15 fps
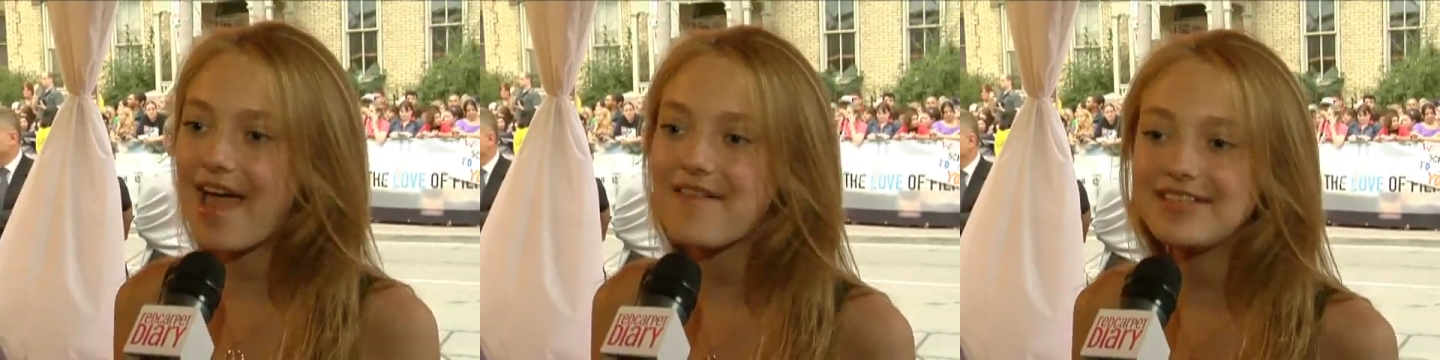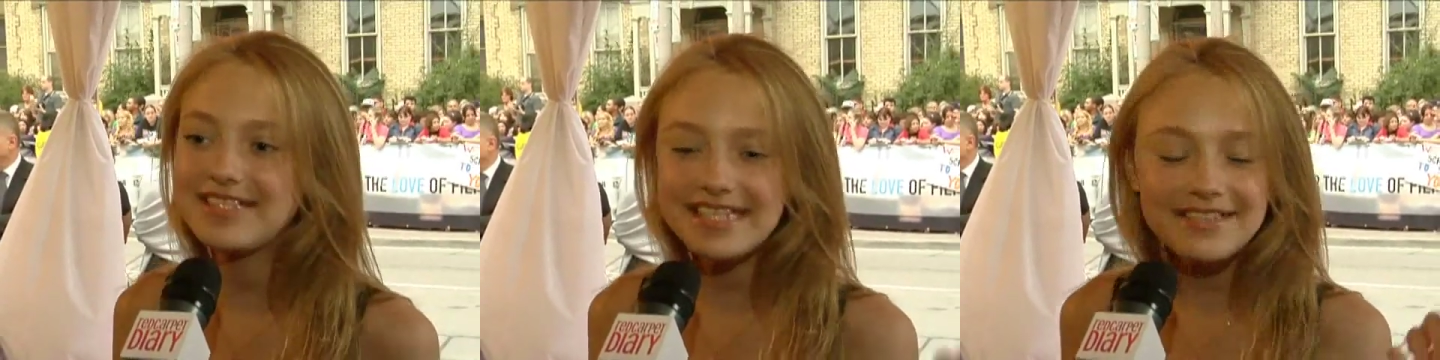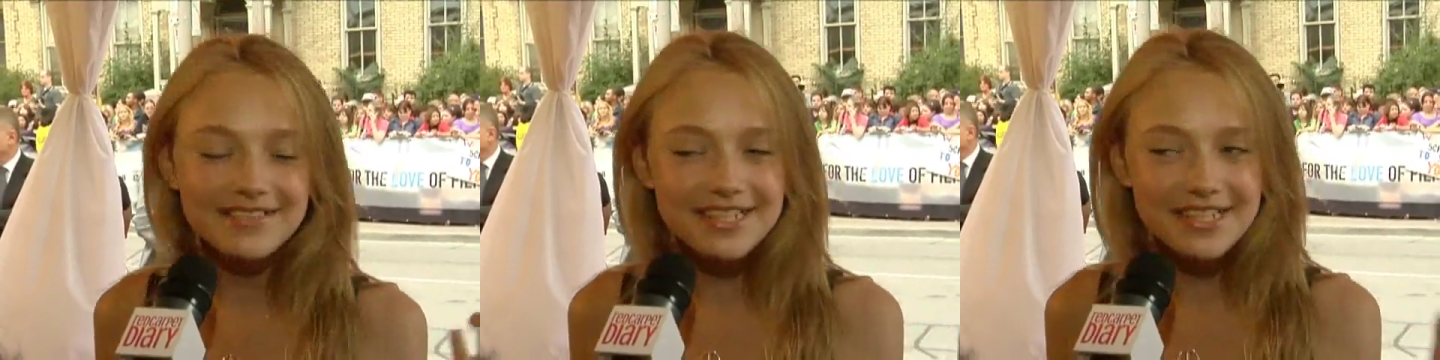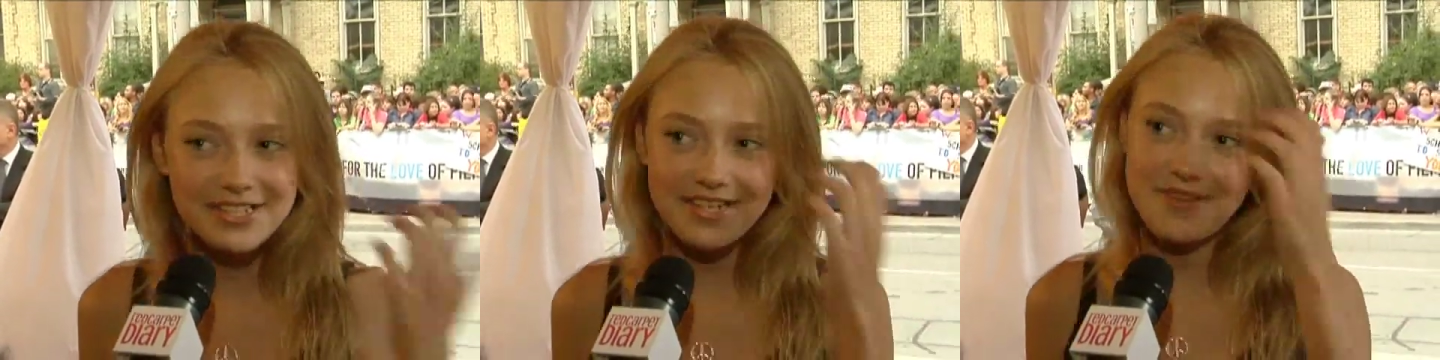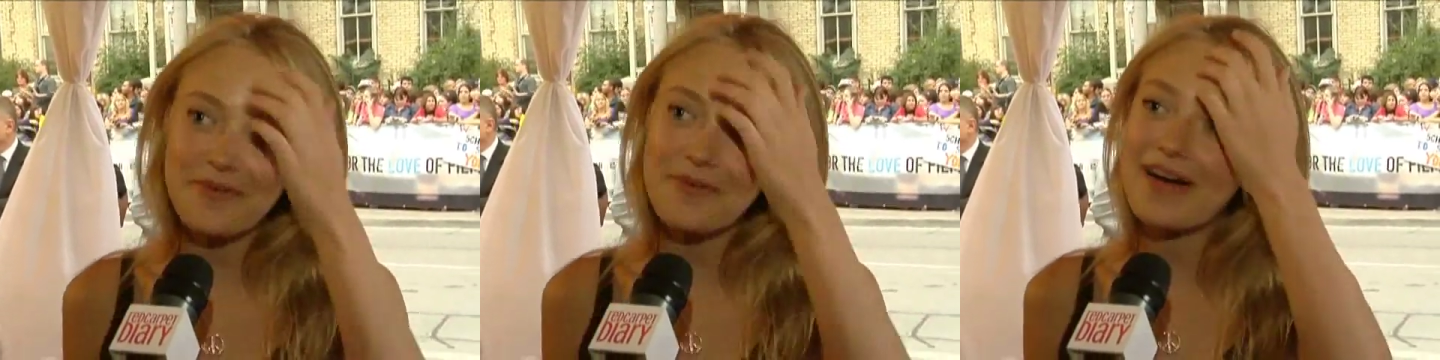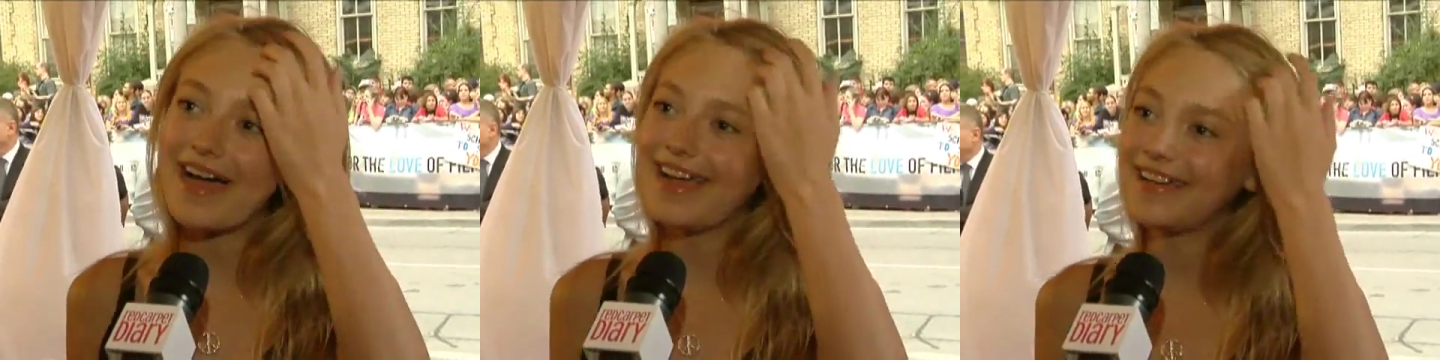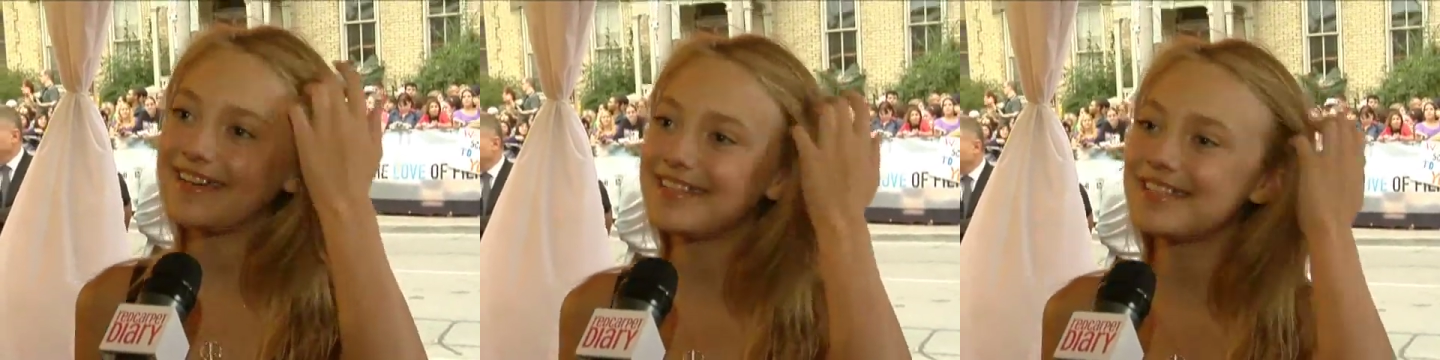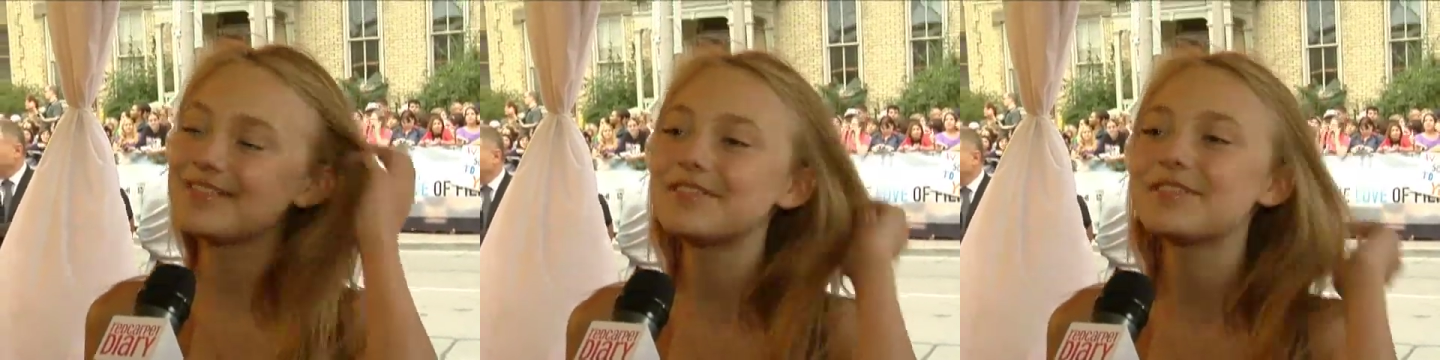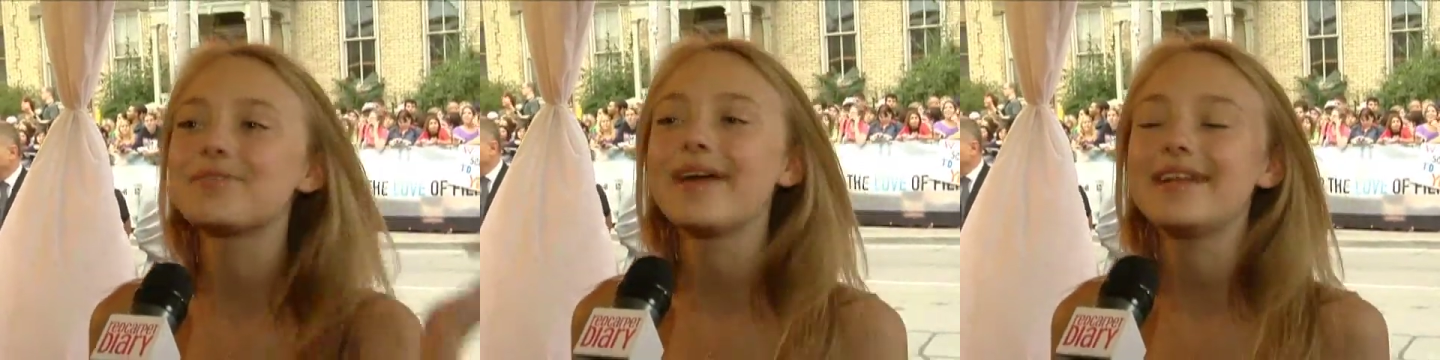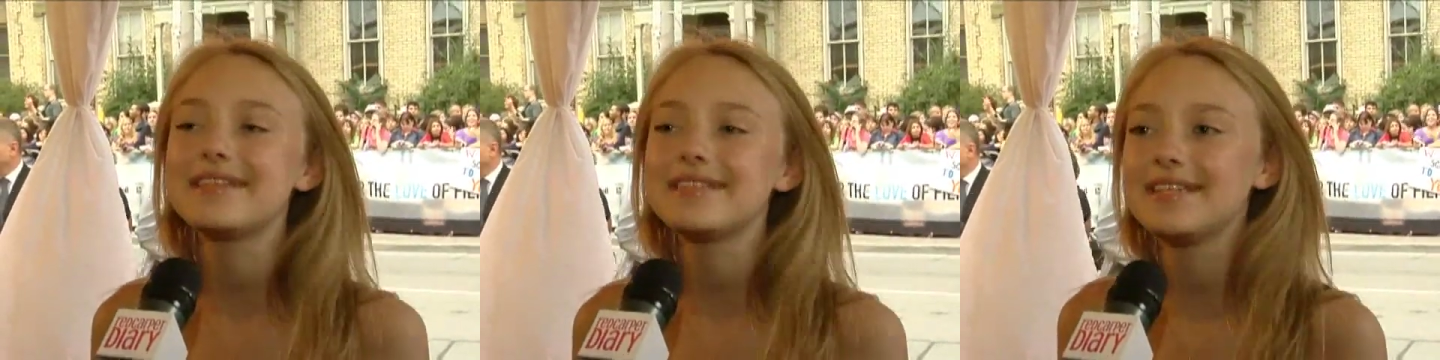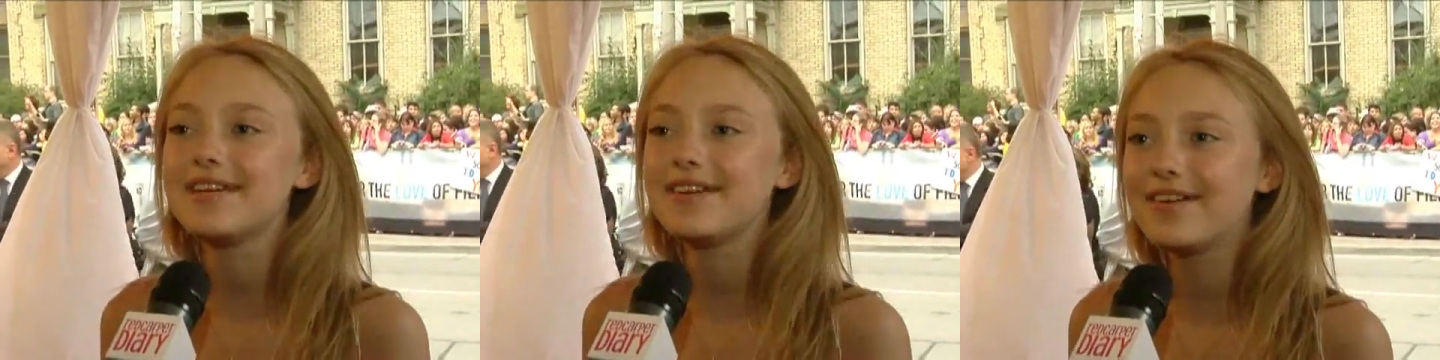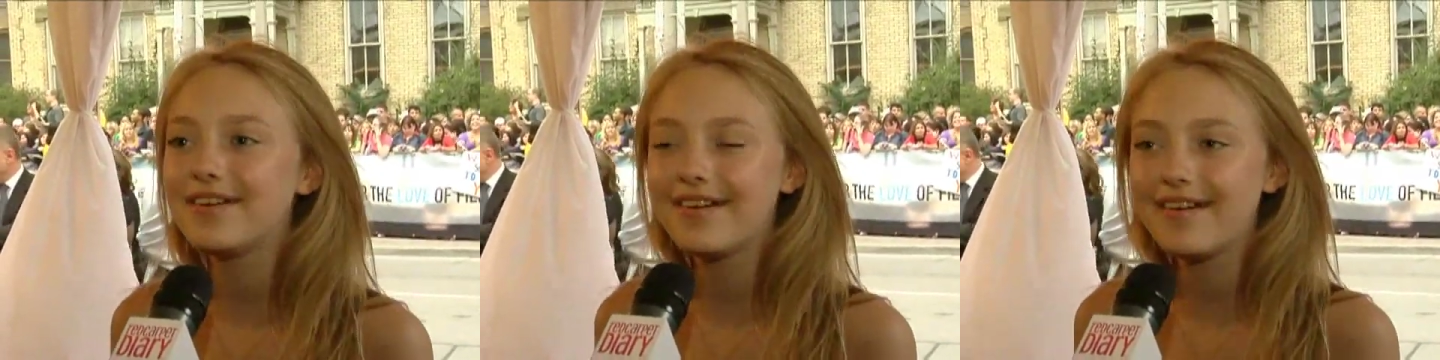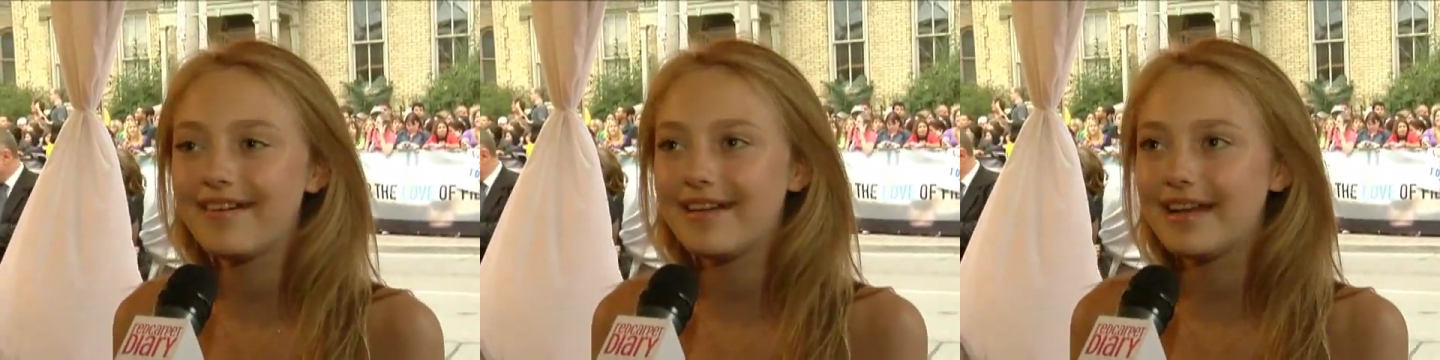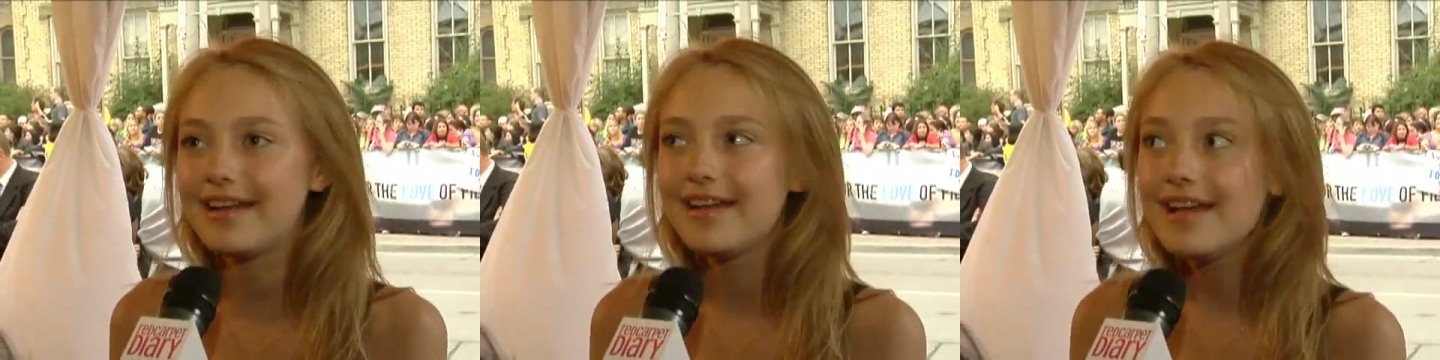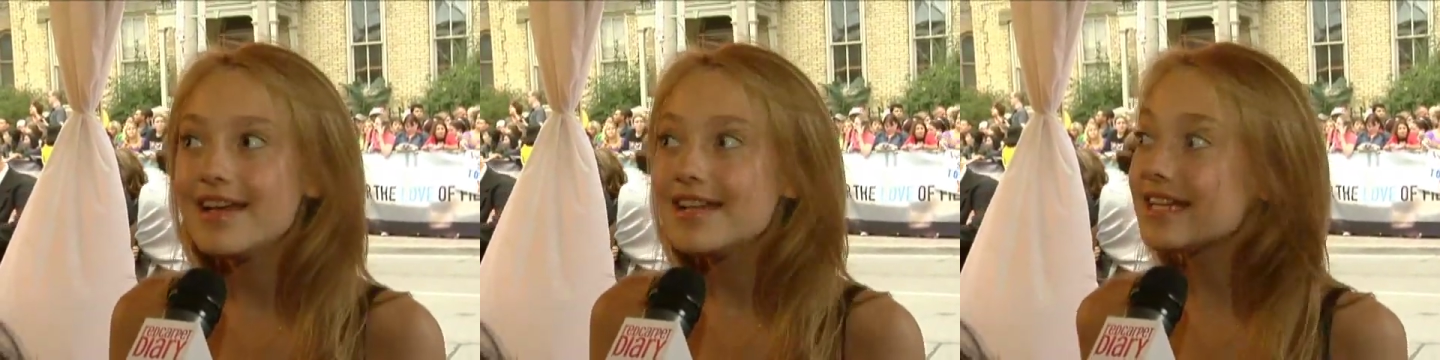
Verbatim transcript: I haven't seen Alicia in a while, so it was great to see her and